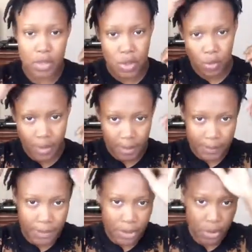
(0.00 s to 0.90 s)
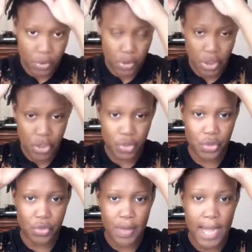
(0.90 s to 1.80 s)
So what I'm gonna do is show
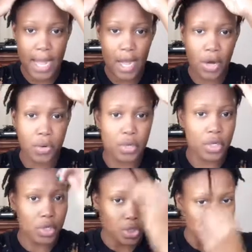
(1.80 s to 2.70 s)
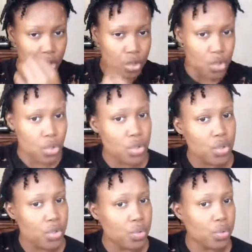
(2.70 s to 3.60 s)
you how
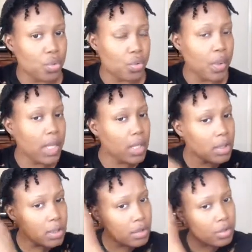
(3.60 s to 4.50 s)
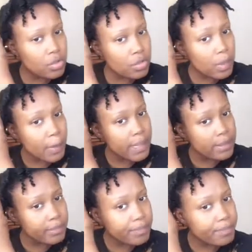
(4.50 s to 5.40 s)
to do a
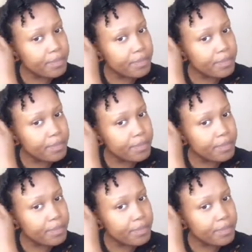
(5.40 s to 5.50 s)
bun,